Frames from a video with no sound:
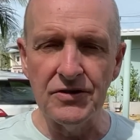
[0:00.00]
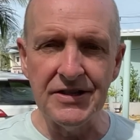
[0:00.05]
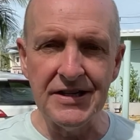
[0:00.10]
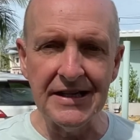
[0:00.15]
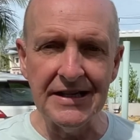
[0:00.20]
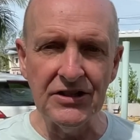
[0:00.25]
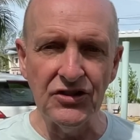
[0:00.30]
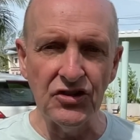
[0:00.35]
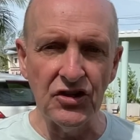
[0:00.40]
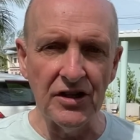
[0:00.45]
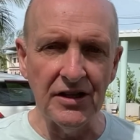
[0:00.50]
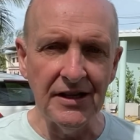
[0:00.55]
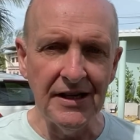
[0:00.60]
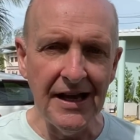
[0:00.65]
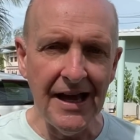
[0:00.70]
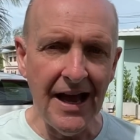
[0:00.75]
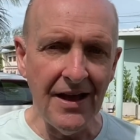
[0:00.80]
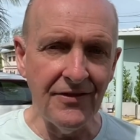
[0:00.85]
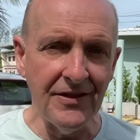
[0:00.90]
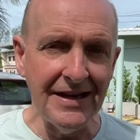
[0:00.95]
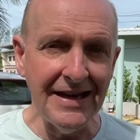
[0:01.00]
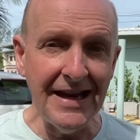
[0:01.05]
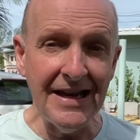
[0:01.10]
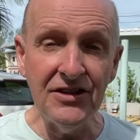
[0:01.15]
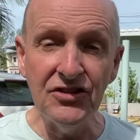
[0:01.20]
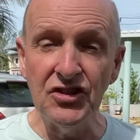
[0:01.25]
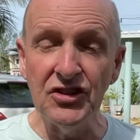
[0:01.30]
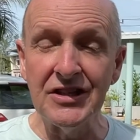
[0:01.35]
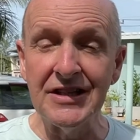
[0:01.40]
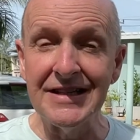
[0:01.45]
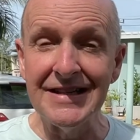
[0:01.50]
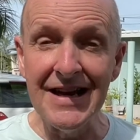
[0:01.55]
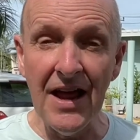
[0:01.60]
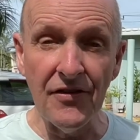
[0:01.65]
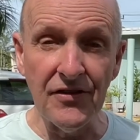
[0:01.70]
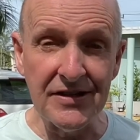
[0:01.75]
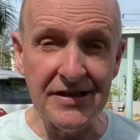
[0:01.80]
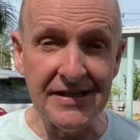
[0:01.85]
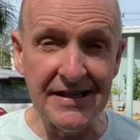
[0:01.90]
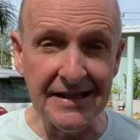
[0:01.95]
teacher and then injured
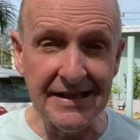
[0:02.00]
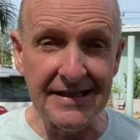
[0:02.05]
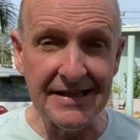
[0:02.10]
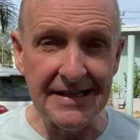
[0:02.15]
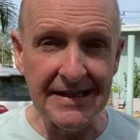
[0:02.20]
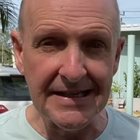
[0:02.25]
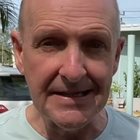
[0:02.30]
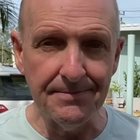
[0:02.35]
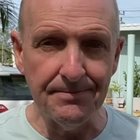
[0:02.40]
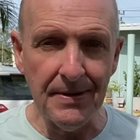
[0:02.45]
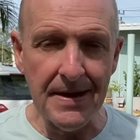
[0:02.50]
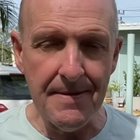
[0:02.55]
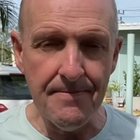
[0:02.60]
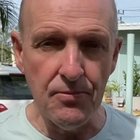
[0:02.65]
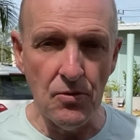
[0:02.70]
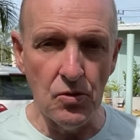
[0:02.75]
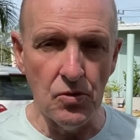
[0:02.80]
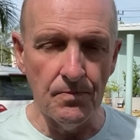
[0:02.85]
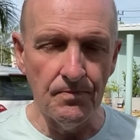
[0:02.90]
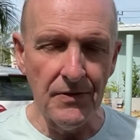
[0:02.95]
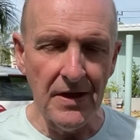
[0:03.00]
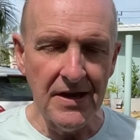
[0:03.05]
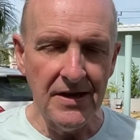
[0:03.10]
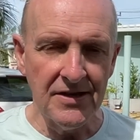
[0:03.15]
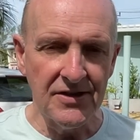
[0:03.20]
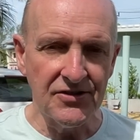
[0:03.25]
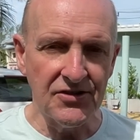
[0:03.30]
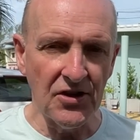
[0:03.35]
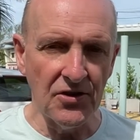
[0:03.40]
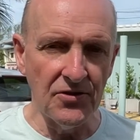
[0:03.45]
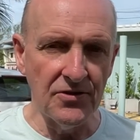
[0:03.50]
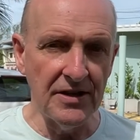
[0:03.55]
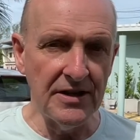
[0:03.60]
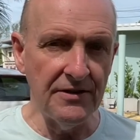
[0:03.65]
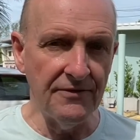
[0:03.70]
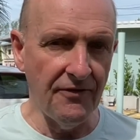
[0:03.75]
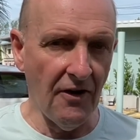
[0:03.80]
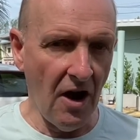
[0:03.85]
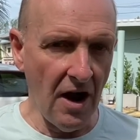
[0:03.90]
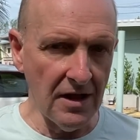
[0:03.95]
another 16 people. So the
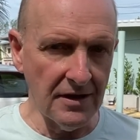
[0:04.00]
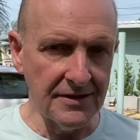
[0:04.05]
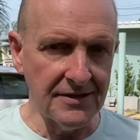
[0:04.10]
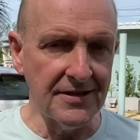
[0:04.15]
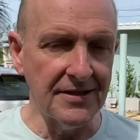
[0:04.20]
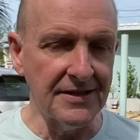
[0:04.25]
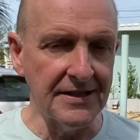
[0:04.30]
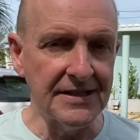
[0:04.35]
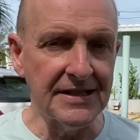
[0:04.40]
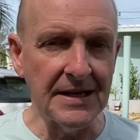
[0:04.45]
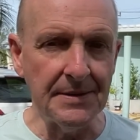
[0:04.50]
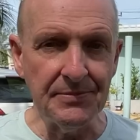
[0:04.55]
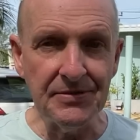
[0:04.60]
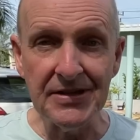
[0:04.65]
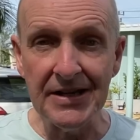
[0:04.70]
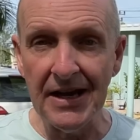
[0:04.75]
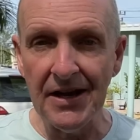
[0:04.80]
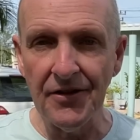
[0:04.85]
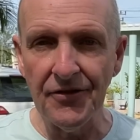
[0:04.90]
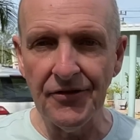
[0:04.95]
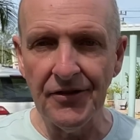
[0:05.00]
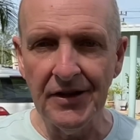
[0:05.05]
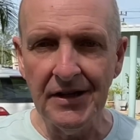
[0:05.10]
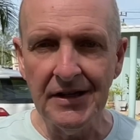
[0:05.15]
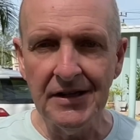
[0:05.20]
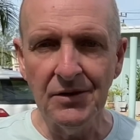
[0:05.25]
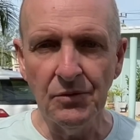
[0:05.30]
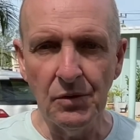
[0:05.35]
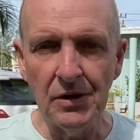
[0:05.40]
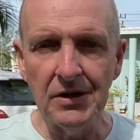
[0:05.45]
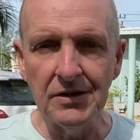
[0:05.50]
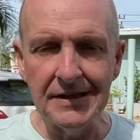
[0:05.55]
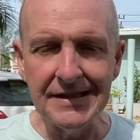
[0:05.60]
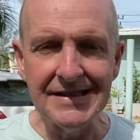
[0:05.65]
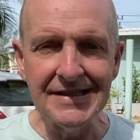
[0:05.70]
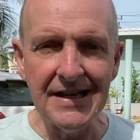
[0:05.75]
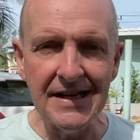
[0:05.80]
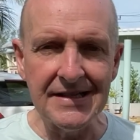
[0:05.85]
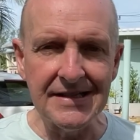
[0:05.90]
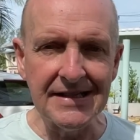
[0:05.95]
violence in the Deep South, well, it
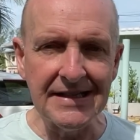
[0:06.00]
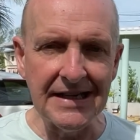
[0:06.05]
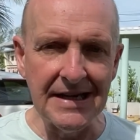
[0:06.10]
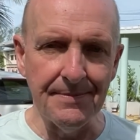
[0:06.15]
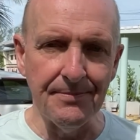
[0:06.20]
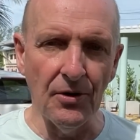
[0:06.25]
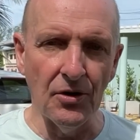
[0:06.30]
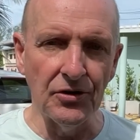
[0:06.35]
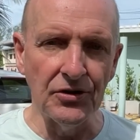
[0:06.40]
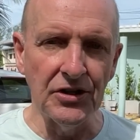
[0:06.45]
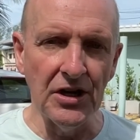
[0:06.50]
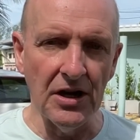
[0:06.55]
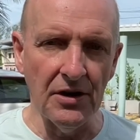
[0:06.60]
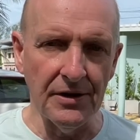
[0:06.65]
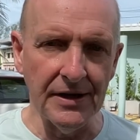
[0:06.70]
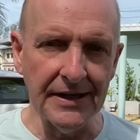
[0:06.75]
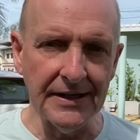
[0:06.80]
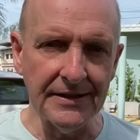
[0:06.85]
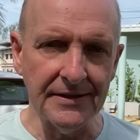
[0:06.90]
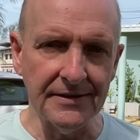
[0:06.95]
does keep on going.